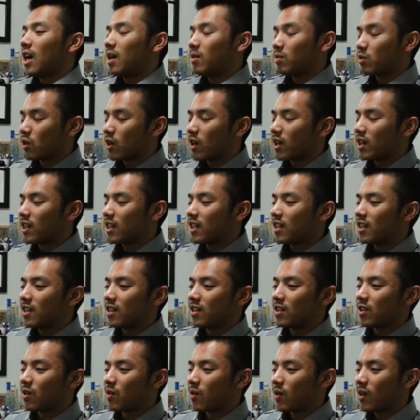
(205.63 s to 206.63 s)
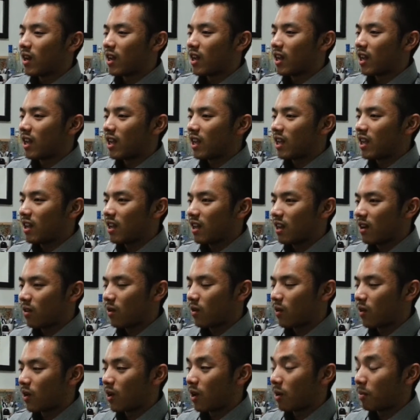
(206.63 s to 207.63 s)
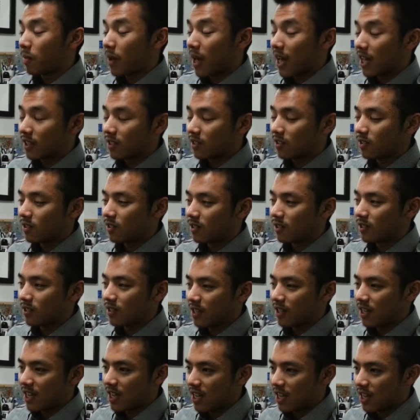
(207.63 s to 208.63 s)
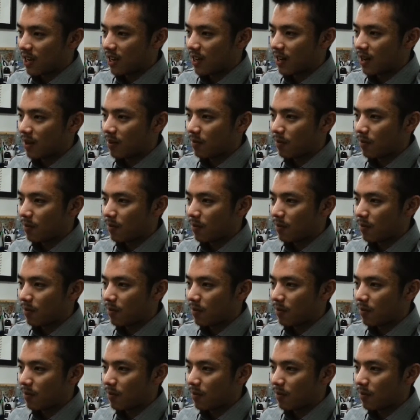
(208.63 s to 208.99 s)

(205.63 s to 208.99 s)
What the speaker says: trying to get a degree or a bachelor's in